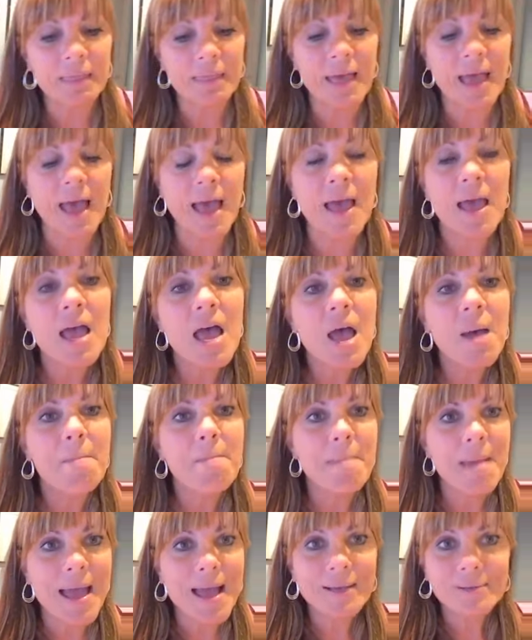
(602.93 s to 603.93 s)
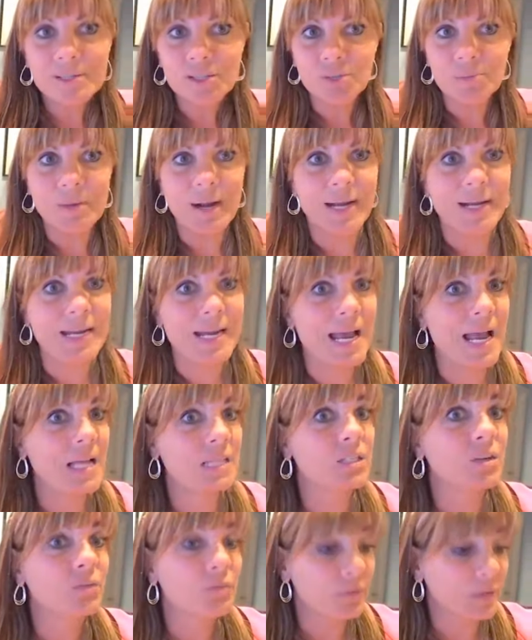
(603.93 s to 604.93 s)
that masterminding
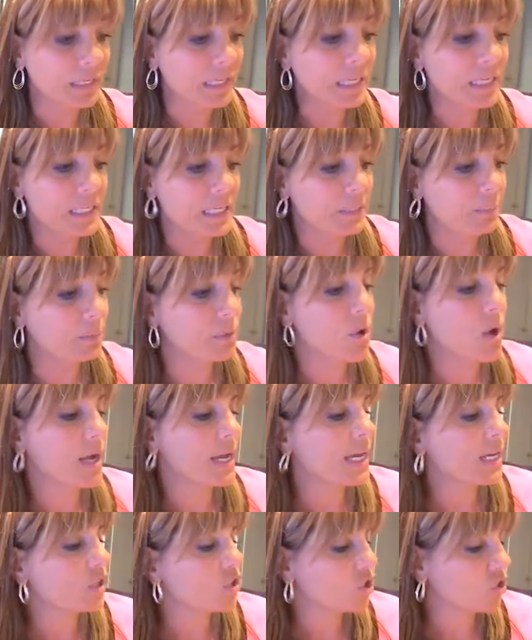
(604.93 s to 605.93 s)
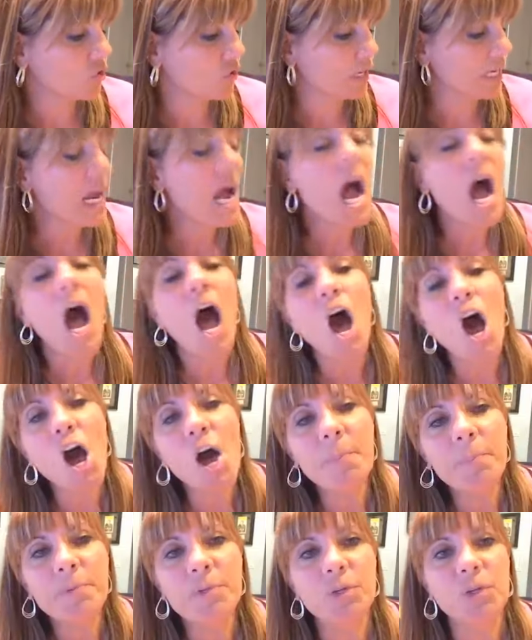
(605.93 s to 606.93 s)
has a really deep, long history
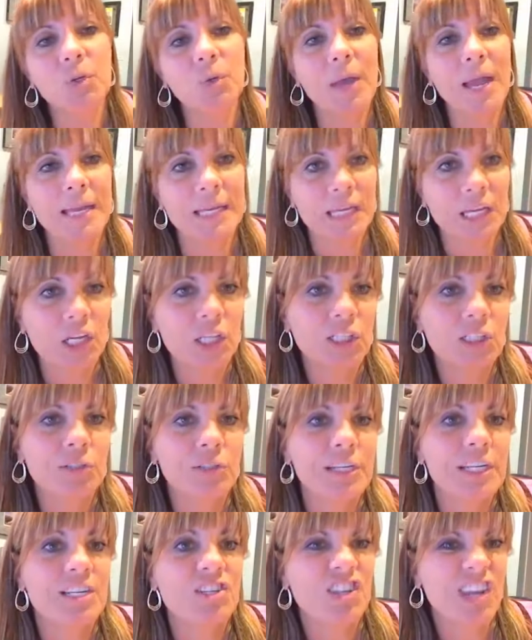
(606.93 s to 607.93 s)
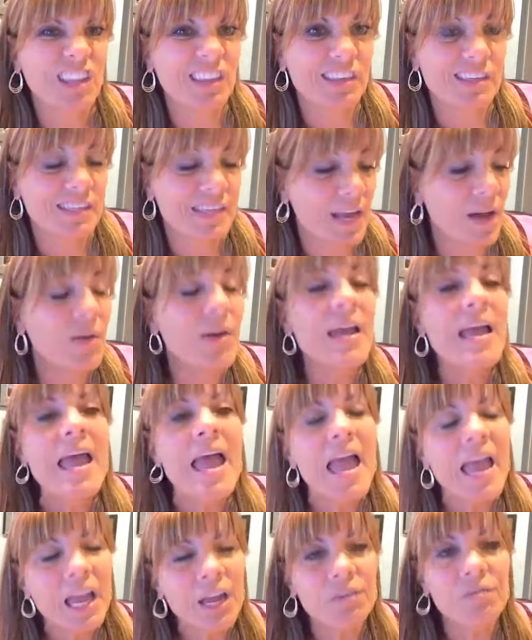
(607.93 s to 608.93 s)
up to and including, check this out,
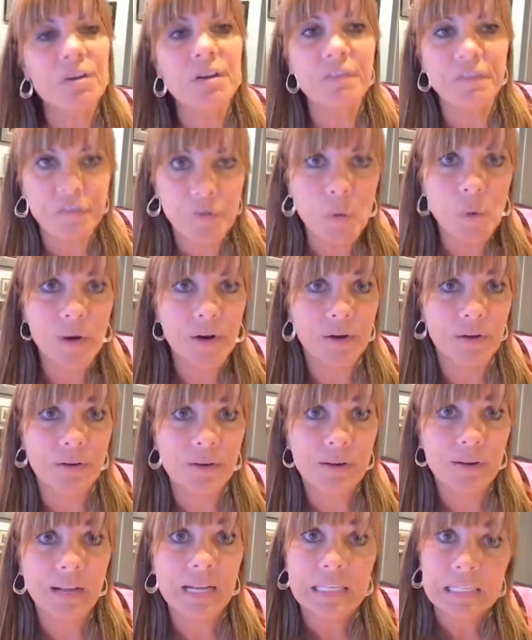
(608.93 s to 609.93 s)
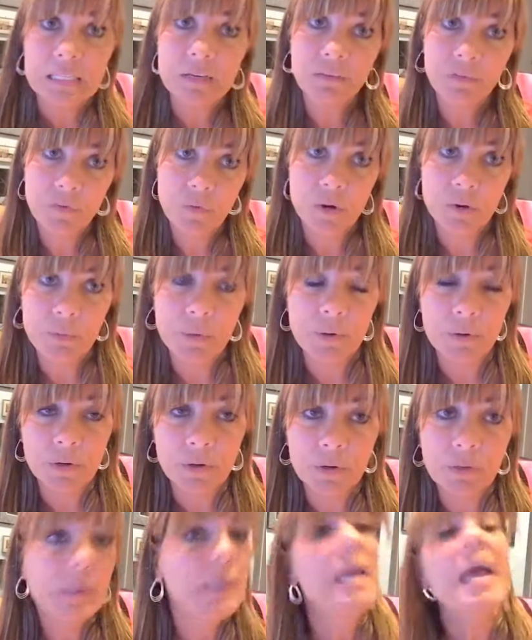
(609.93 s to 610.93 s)
Henry Ford, as in Ford
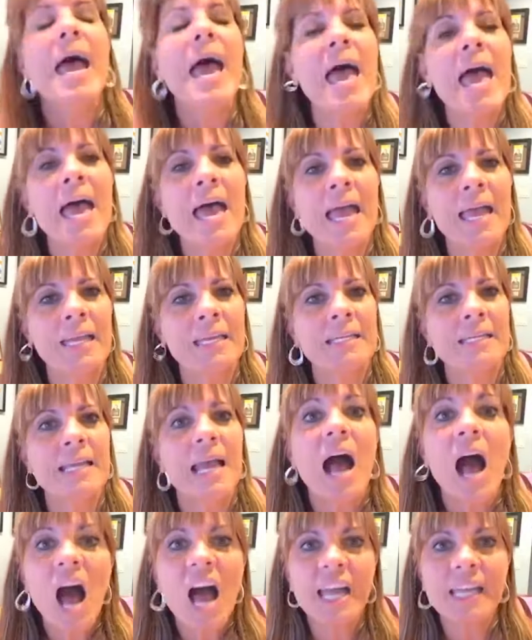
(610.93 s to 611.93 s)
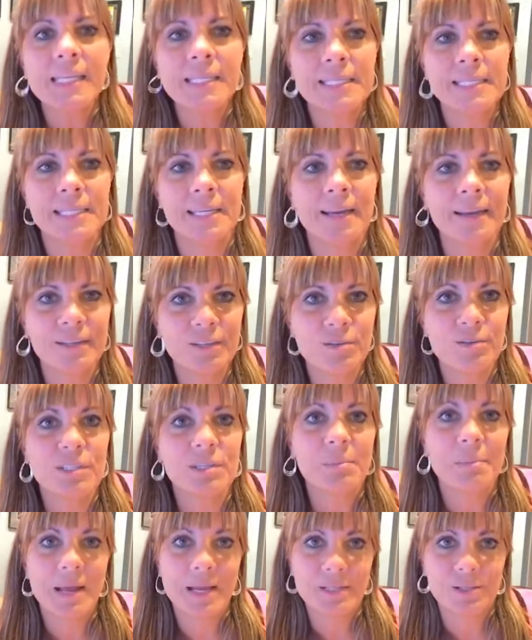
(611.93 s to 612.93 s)
Motor, and Einstein used to
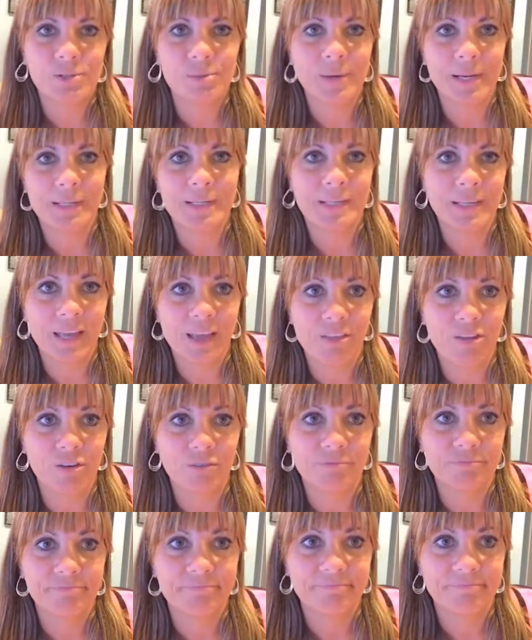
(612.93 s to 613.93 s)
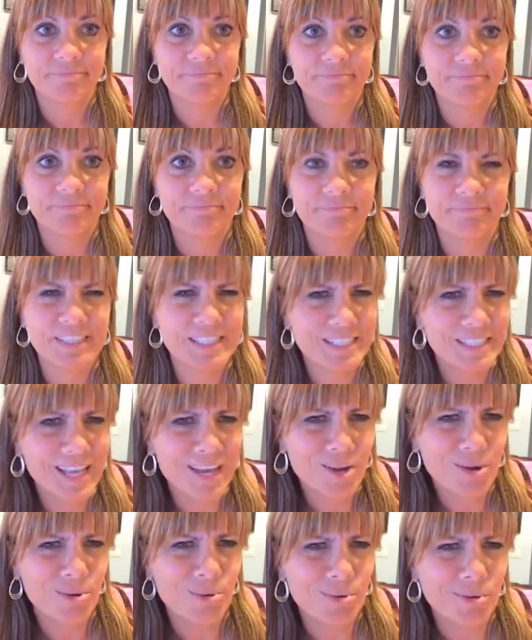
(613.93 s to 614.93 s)
mastermind together. Isn't
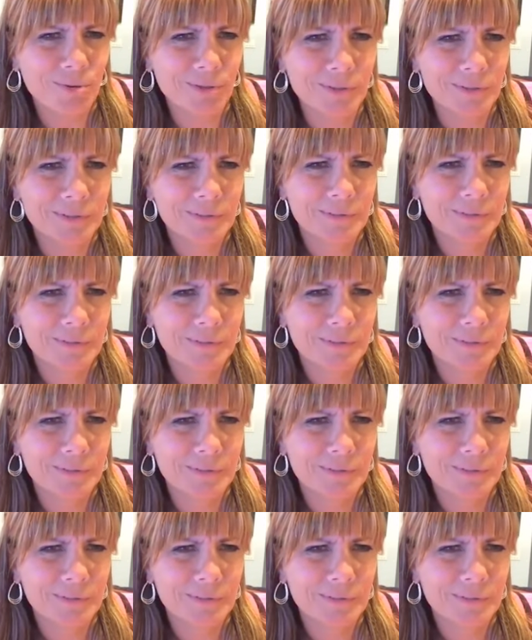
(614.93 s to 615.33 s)
that cool?